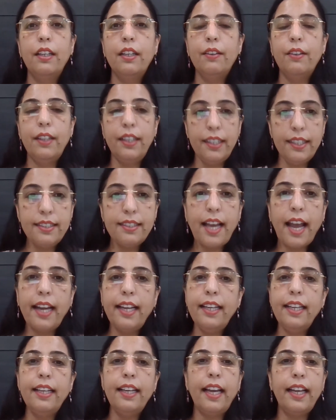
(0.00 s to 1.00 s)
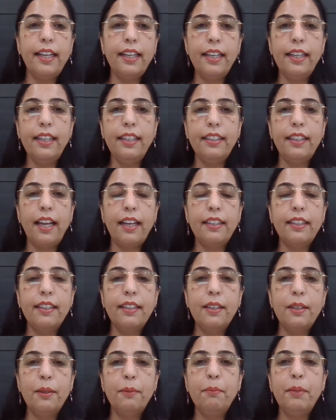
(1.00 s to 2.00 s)
It is highly likely that the
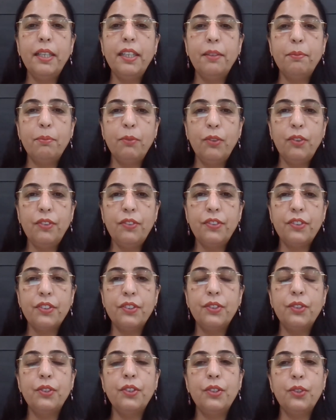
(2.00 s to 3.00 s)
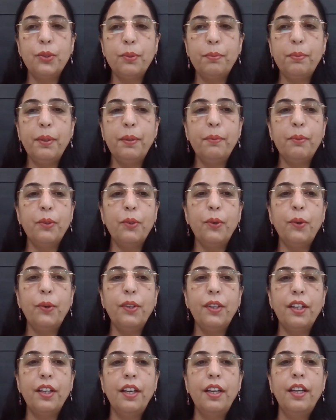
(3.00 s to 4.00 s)
government moves to the Supreme
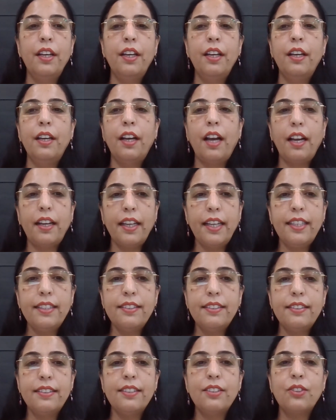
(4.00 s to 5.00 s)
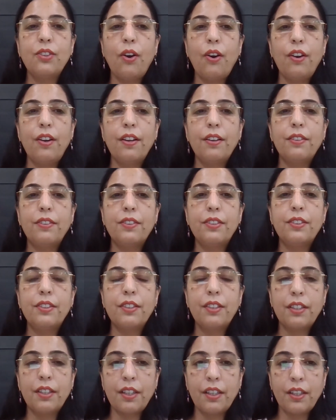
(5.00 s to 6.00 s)
Court against this
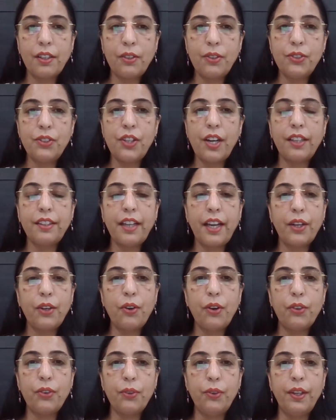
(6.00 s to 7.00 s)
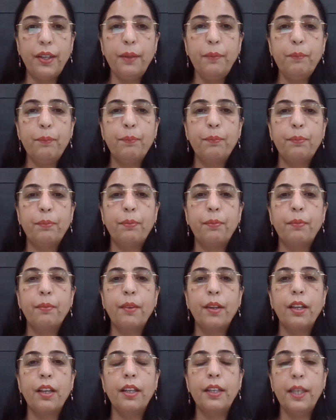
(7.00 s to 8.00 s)
Gujarat High Court ruling.
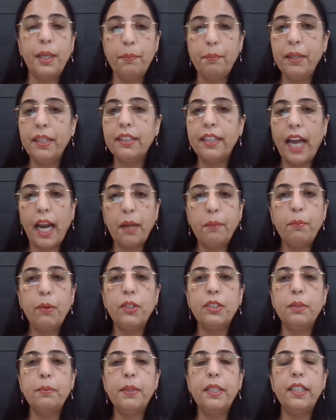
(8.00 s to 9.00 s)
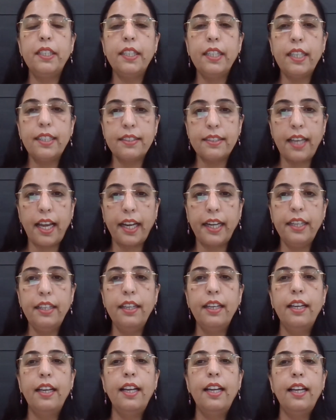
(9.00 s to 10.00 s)
Keeping that possibility
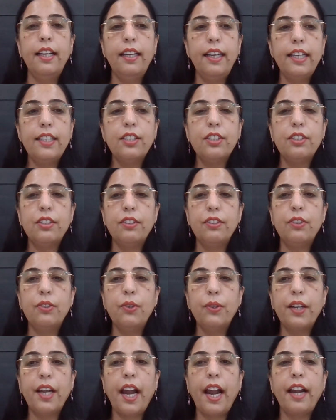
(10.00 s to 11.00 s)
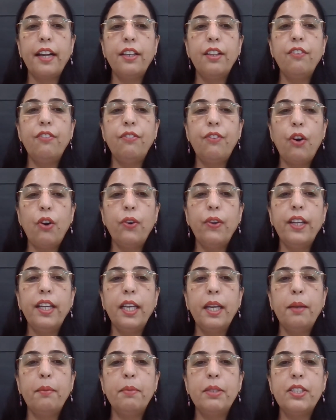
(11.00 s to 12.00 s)
aside, let's look at the
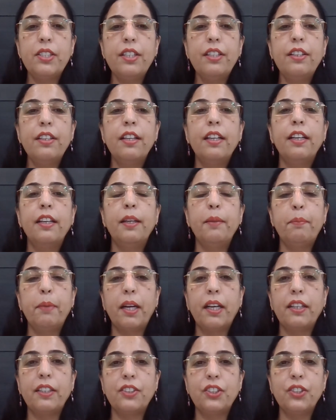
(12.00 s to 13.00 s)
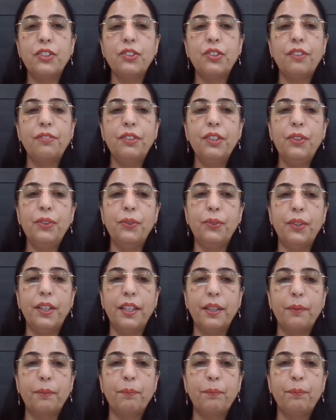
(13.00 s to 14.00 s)
following immediate repercussions of the ruling.